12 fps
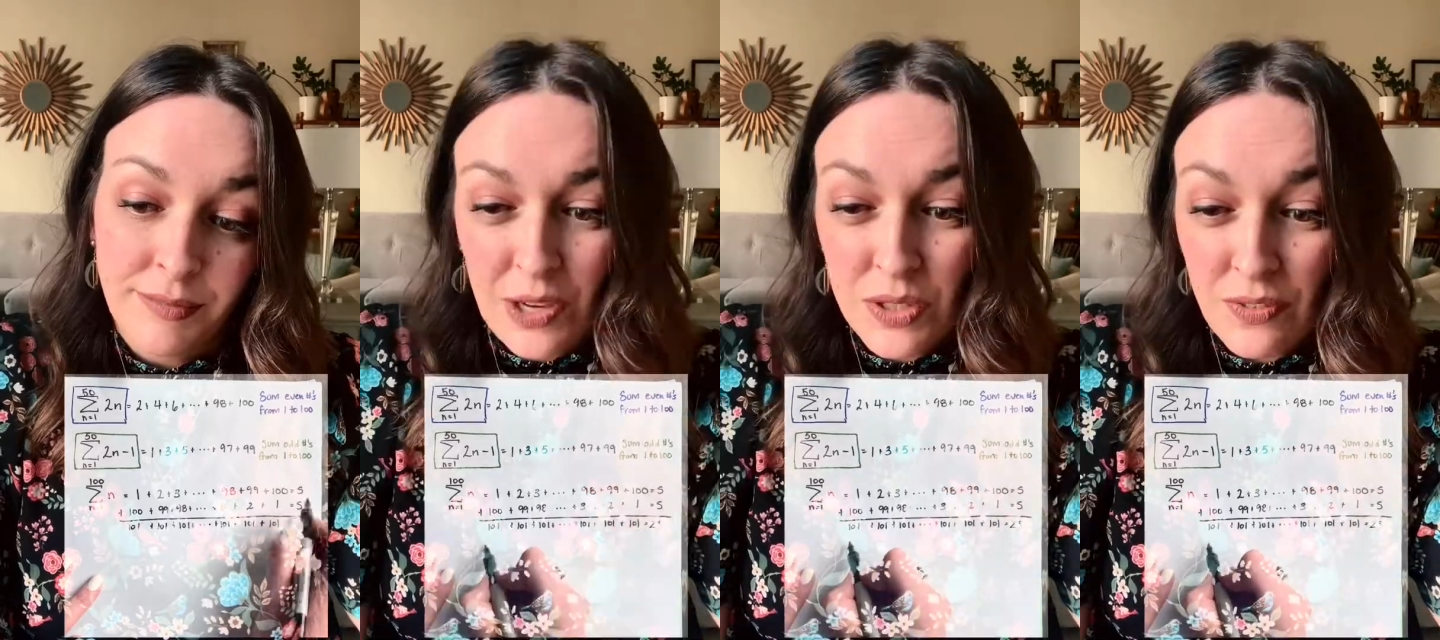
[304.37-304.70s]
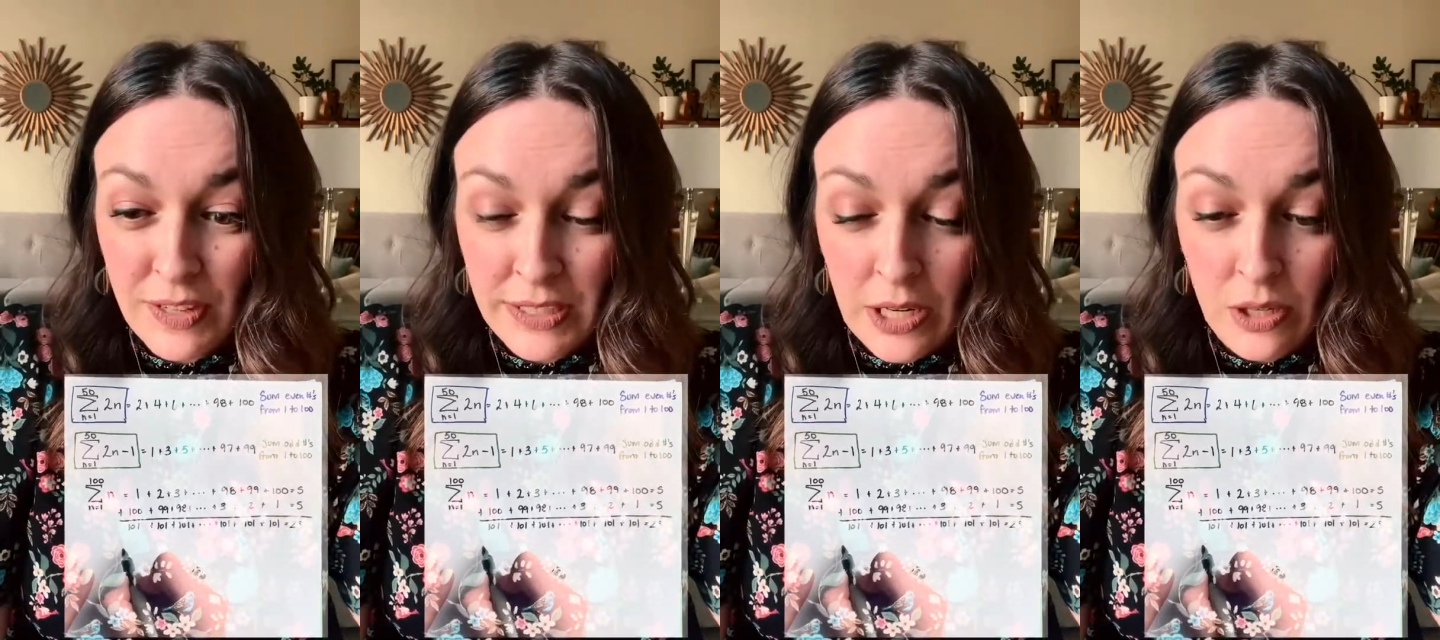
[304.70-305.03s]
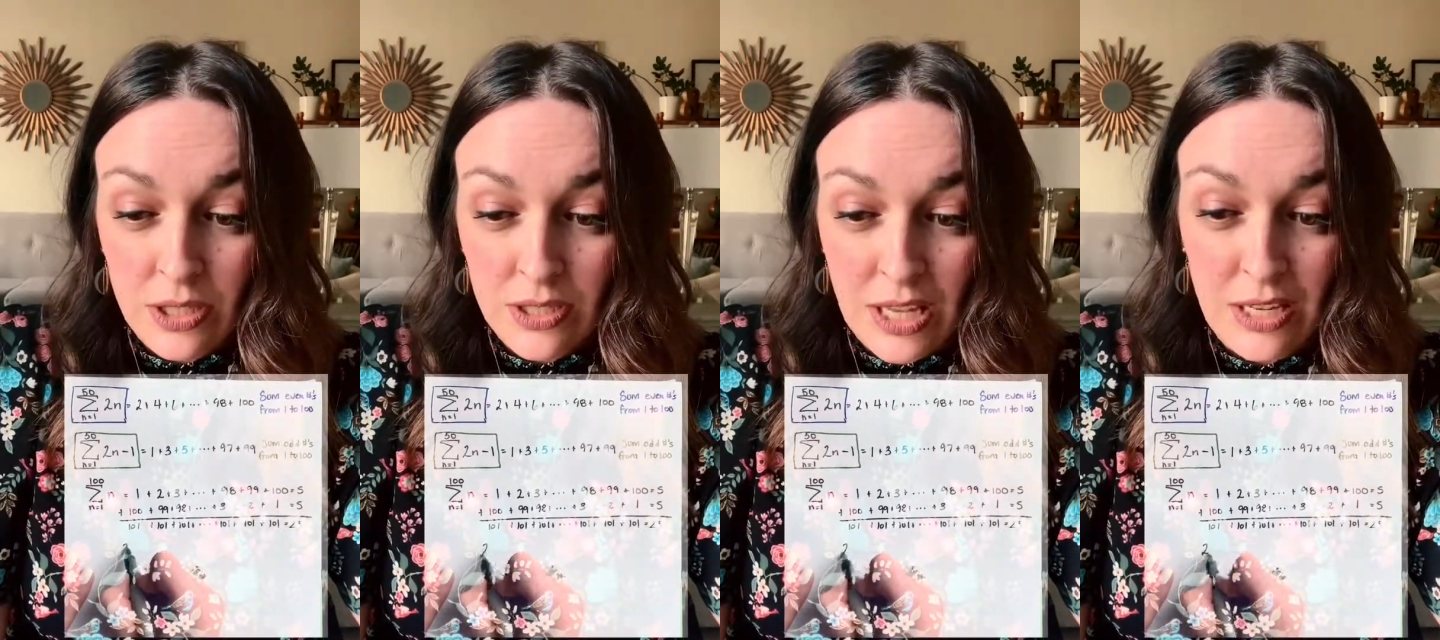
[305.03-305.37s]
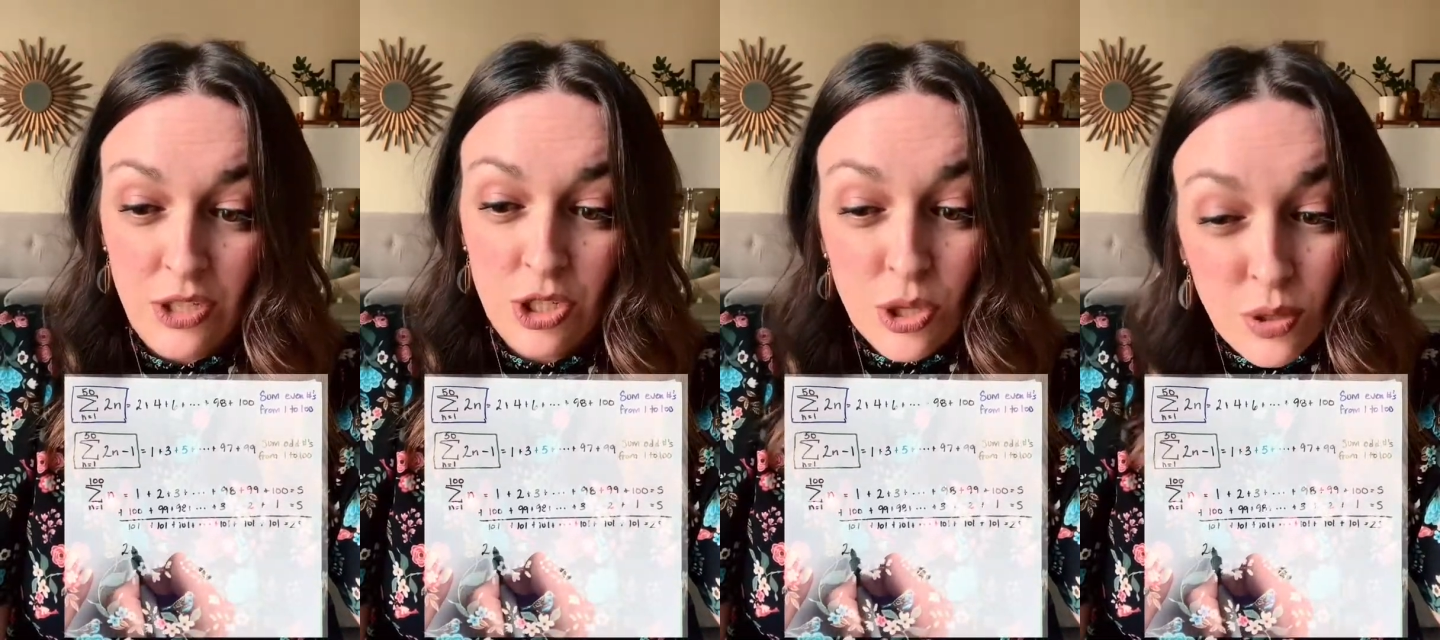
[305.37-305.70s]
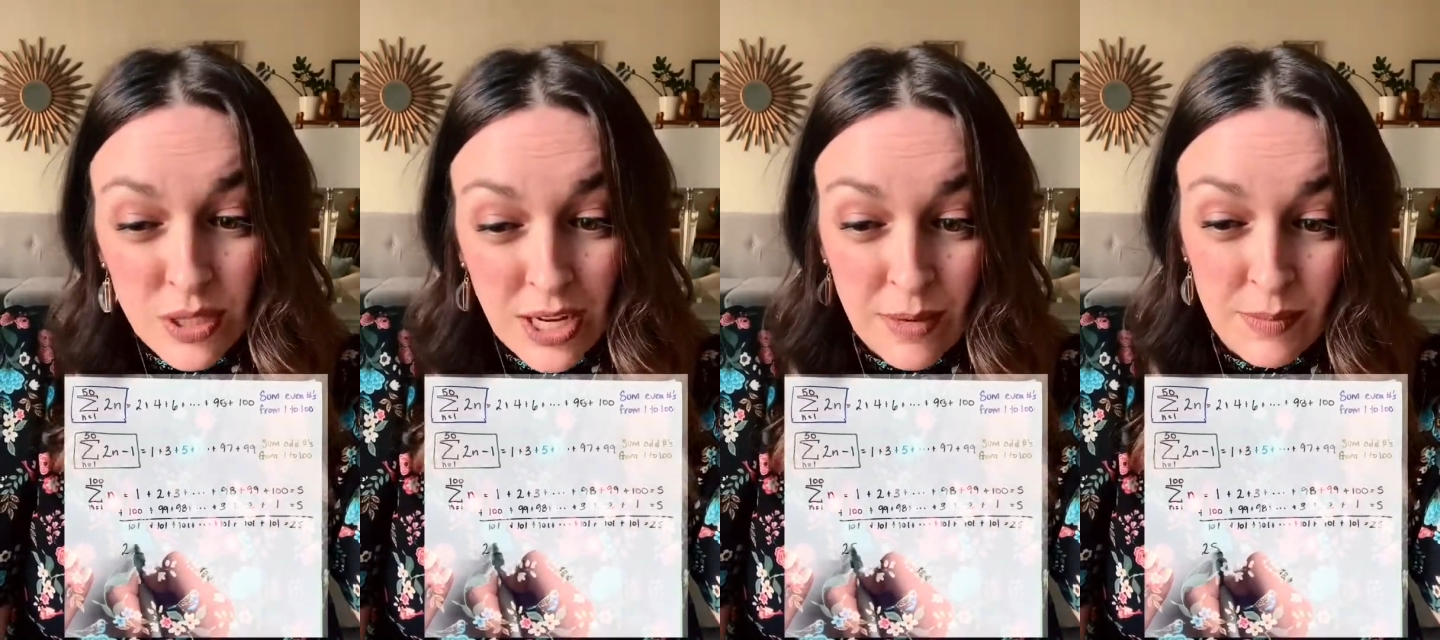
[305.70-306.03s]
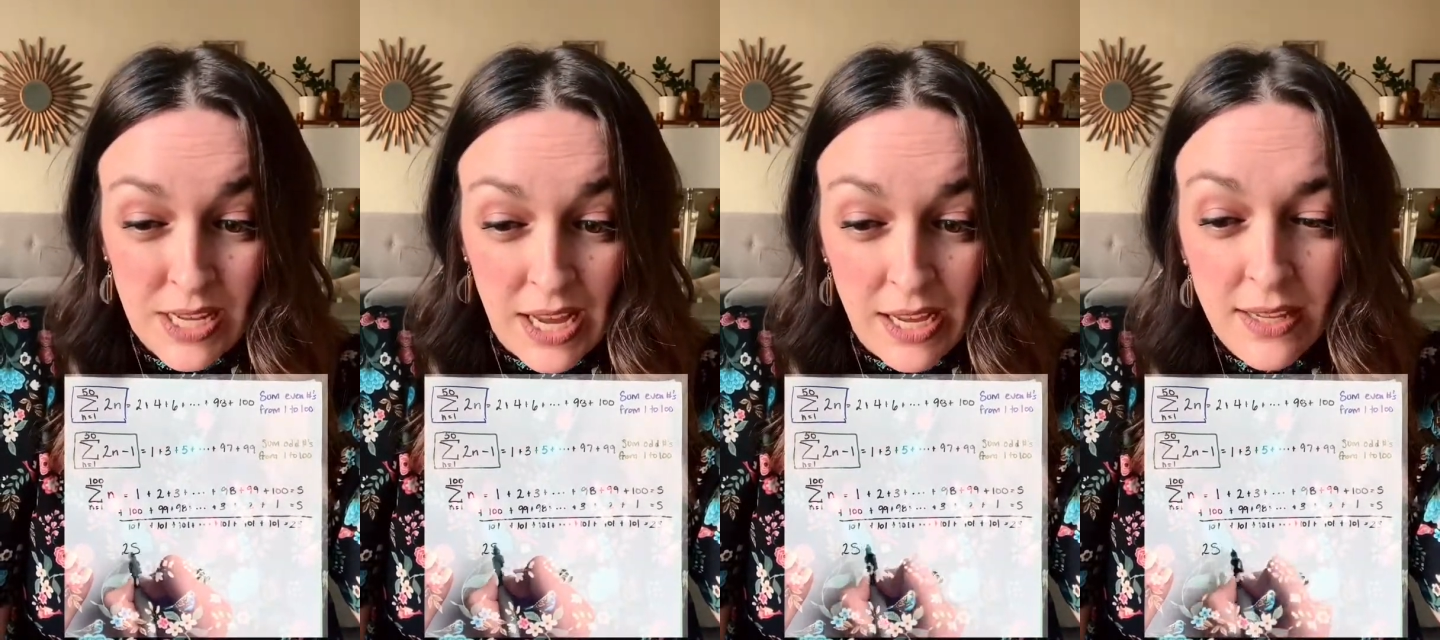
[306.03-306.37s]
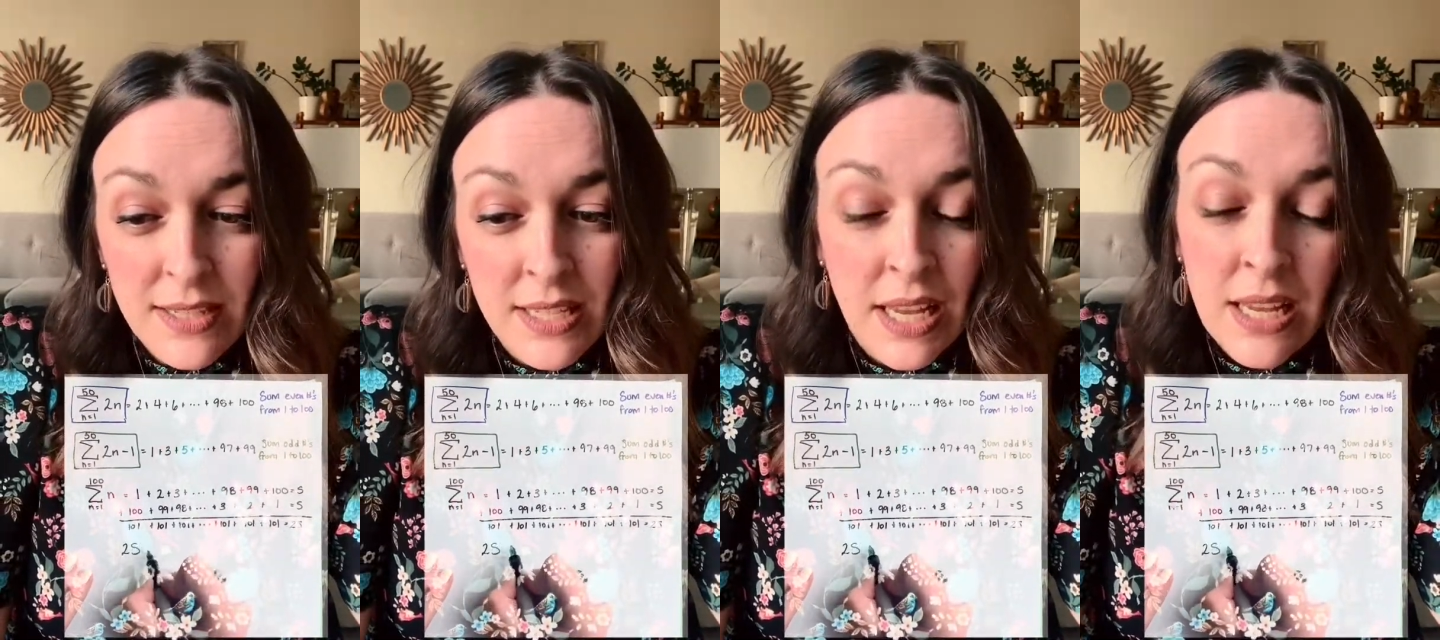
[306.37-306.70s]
What I also found out is that 2 times s